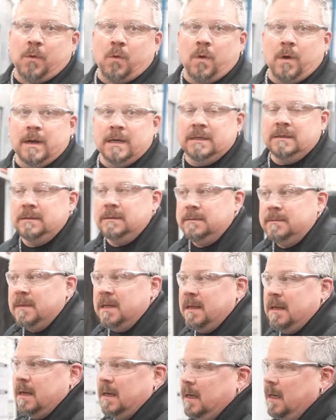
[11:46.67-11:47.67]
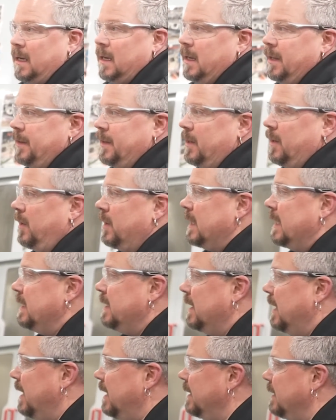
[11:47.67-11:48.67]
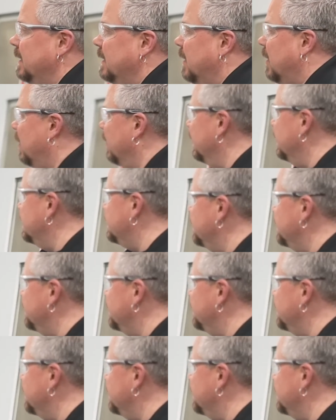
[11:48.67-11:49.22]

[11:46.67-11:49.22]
porting, they all get done. All these